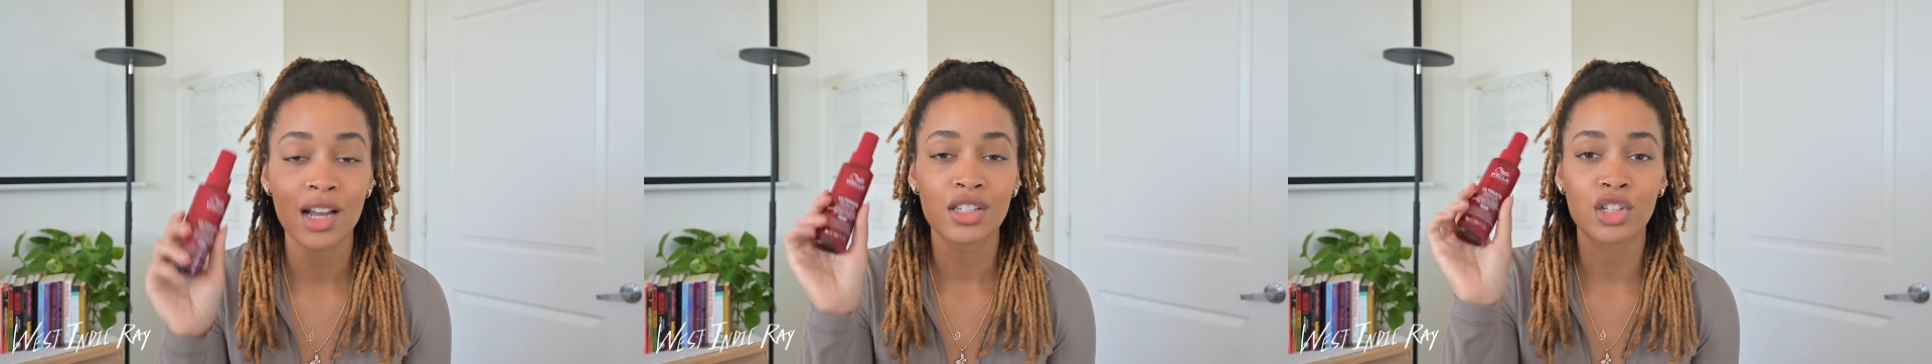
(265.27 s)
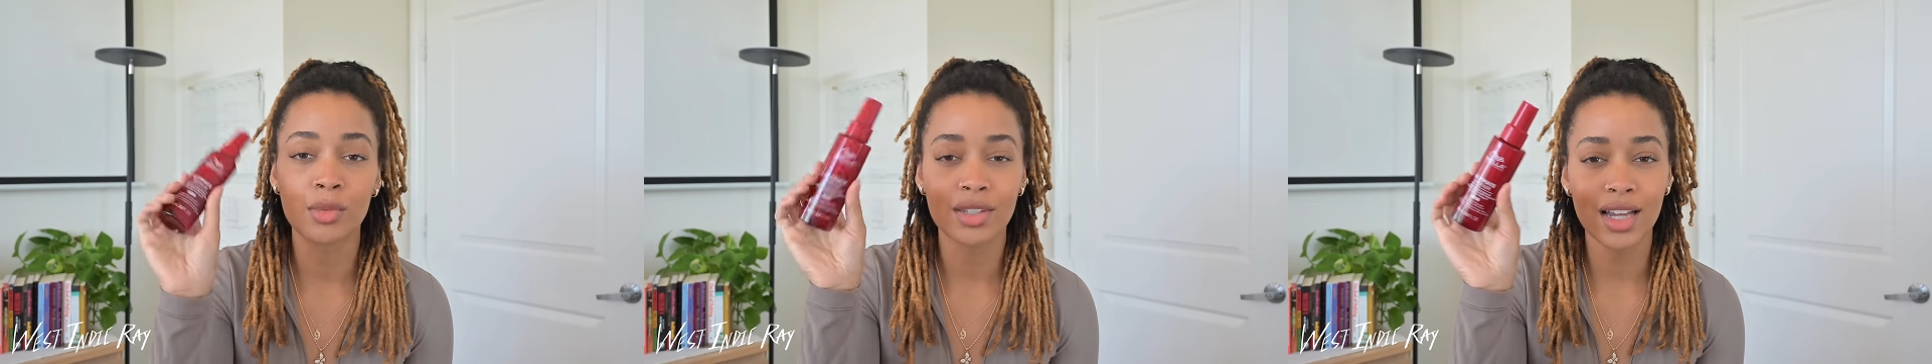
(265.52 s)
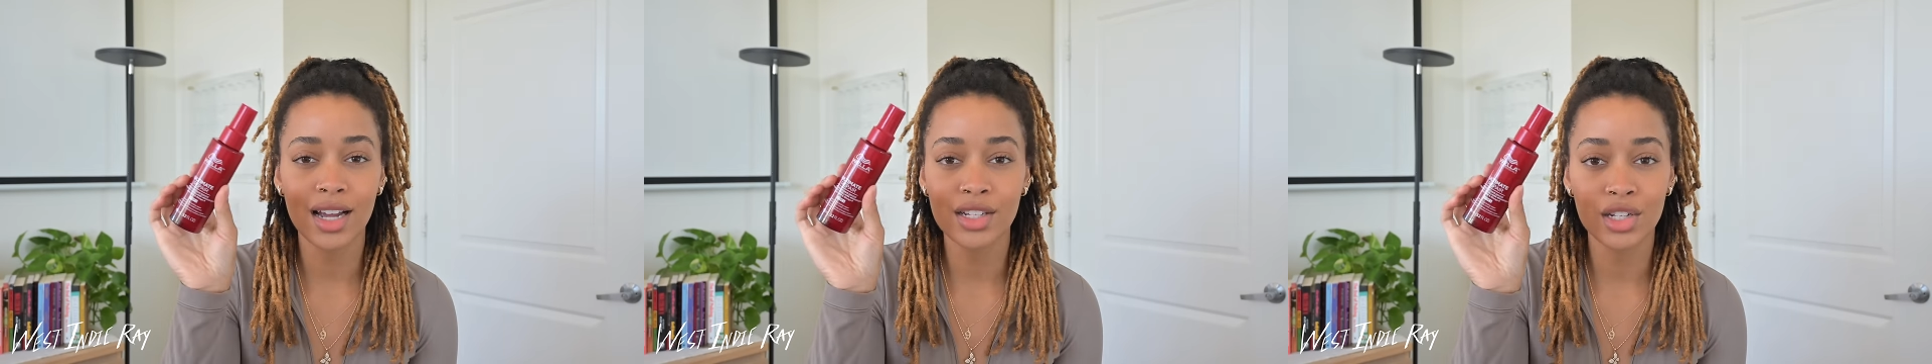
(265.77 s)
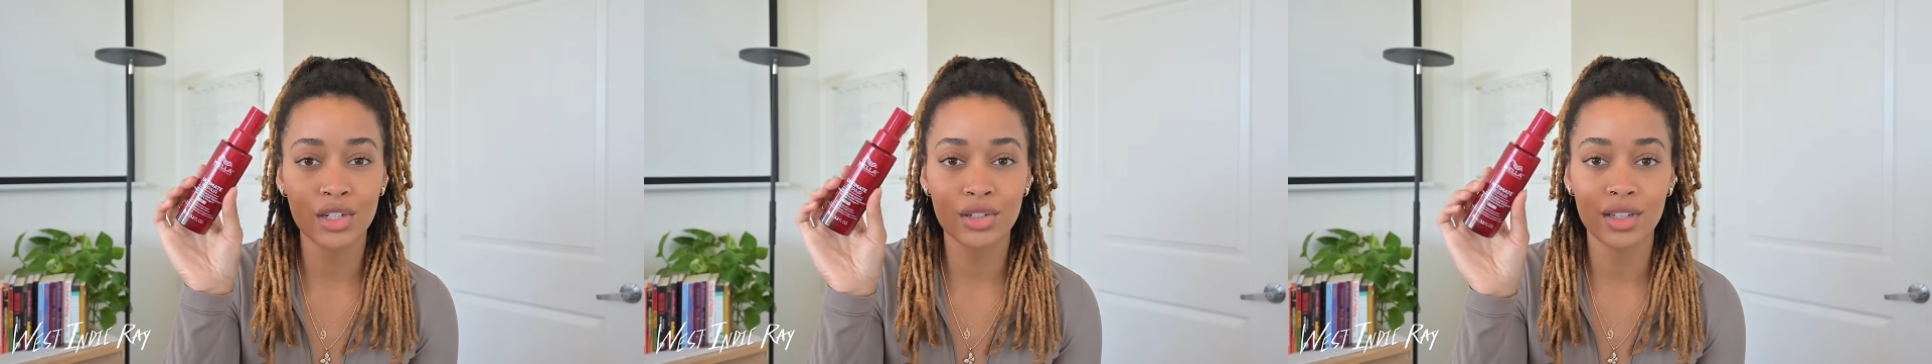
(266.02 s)
So I'm excited
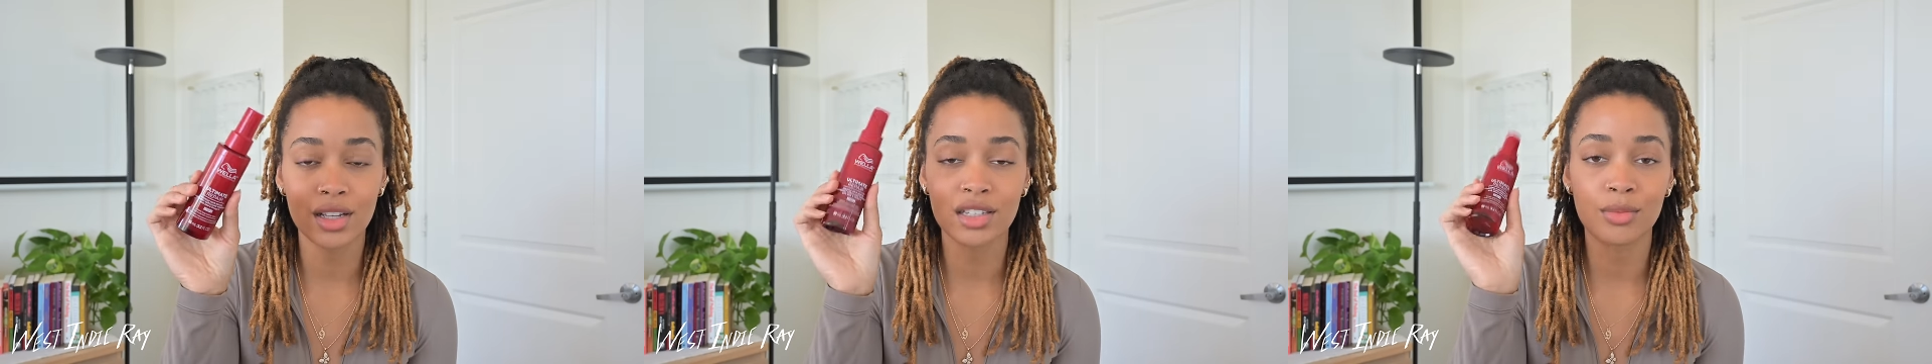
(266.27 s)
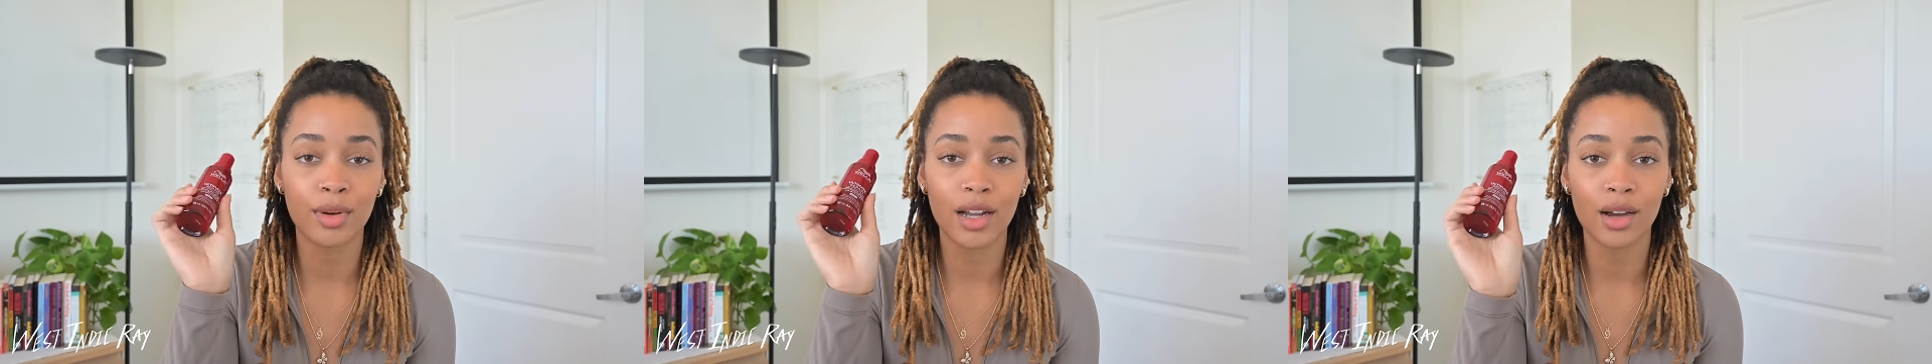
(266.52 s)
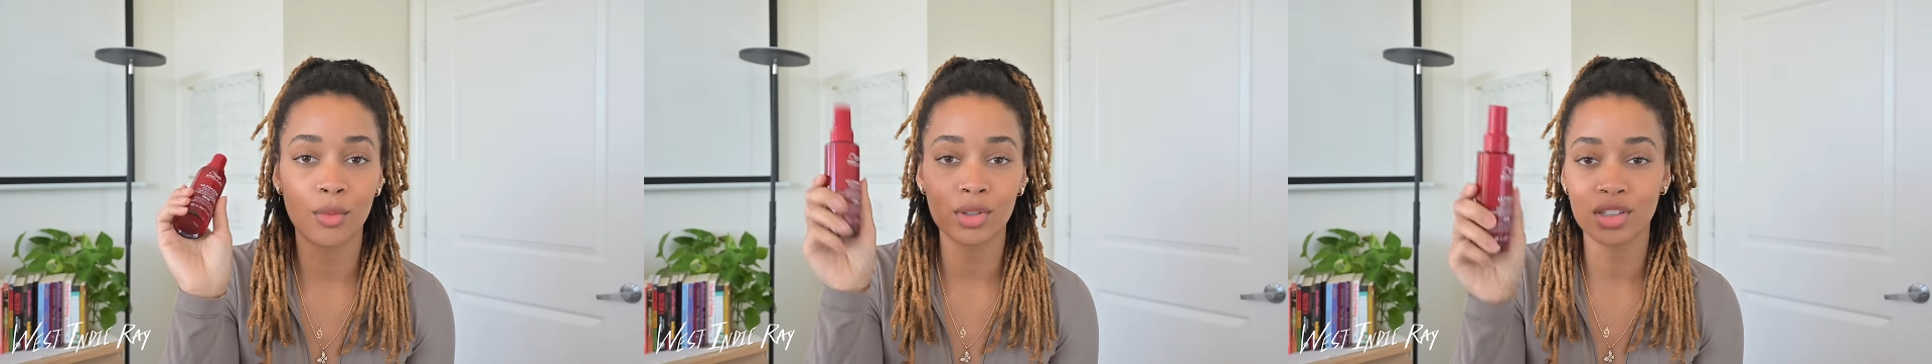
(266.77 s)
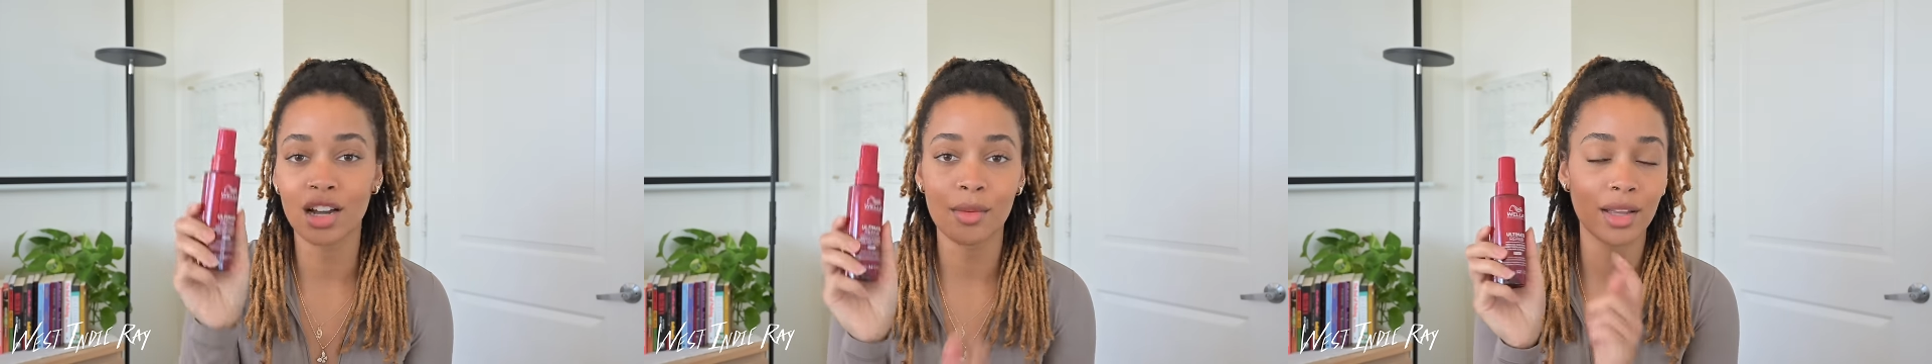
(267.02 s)
to use this, but we'll
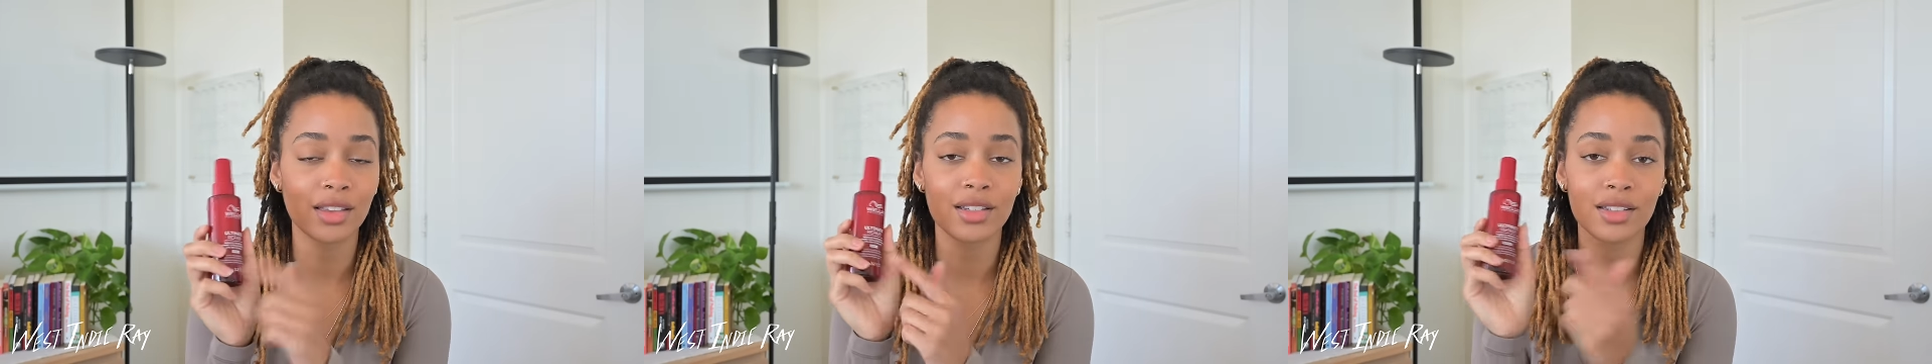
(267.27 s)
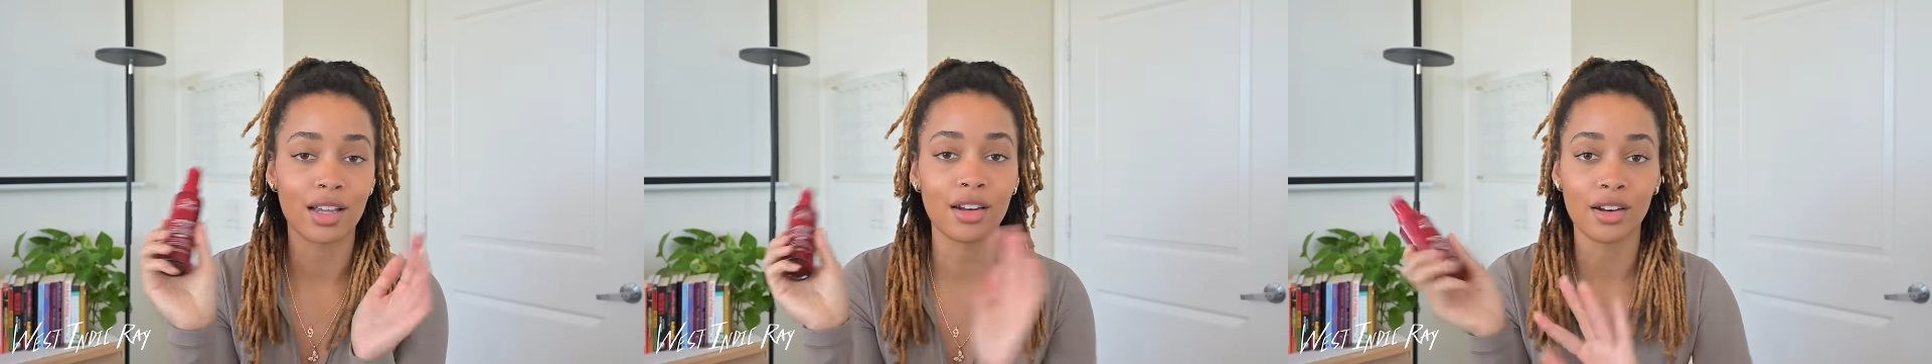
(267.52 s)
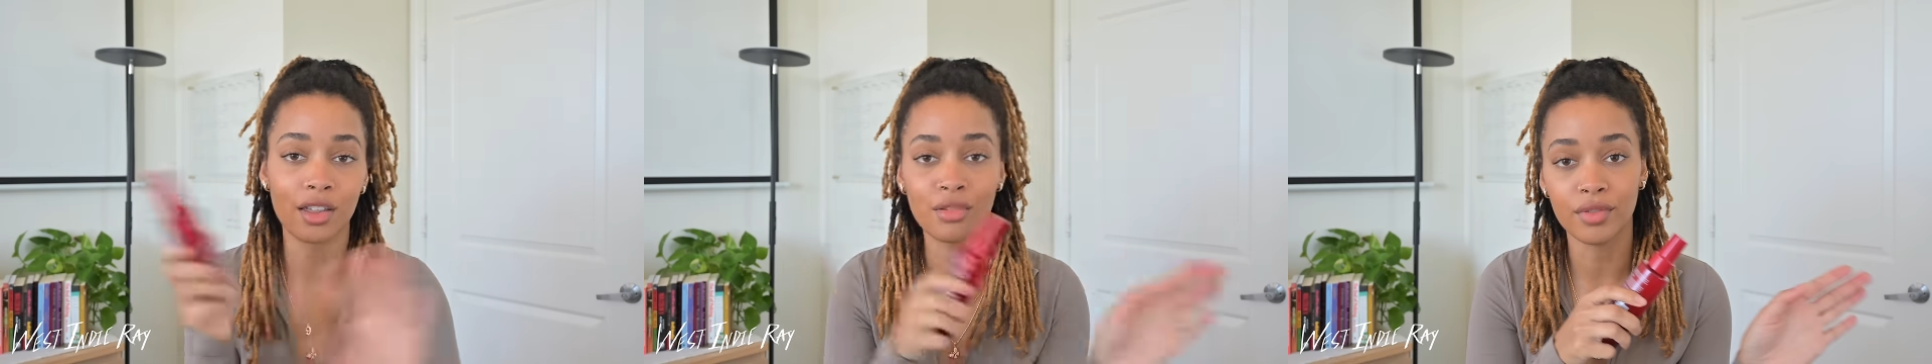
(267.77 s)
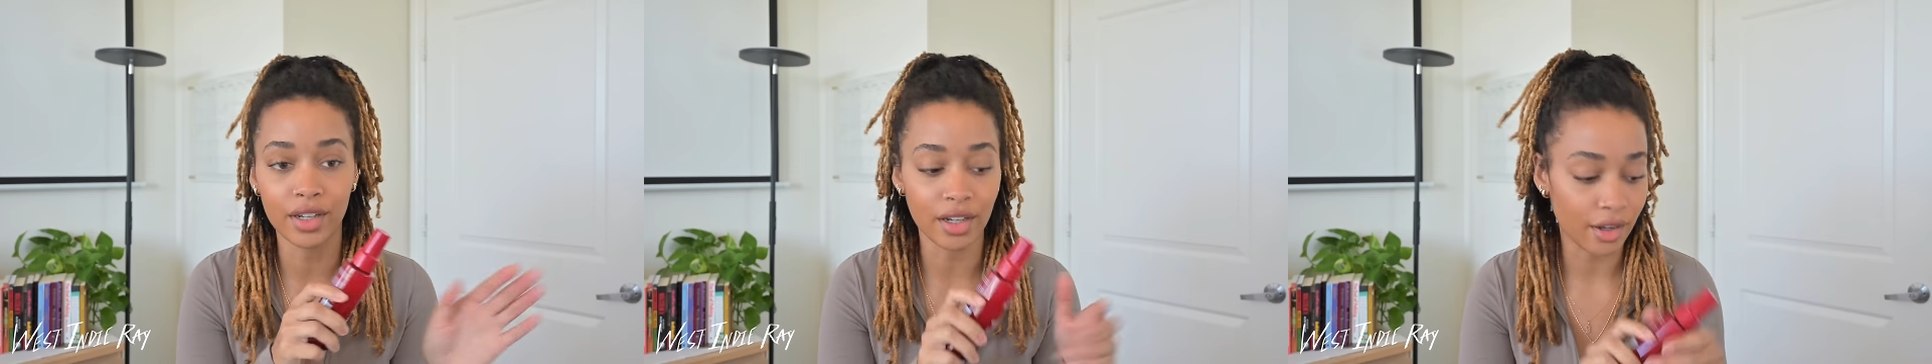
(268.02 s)
talk about this in another
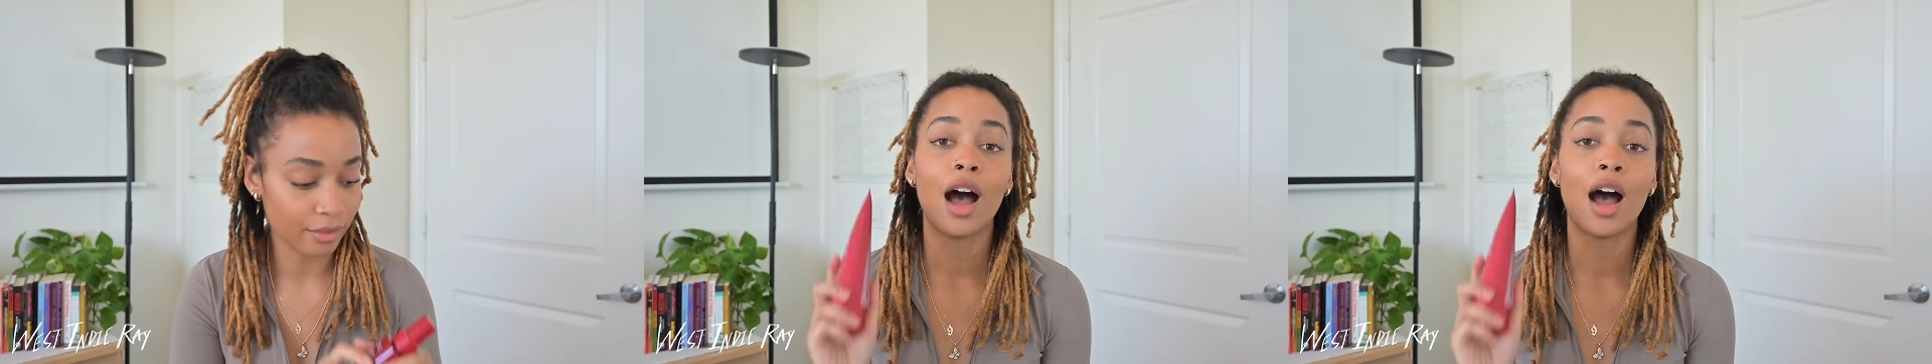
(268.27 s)
video.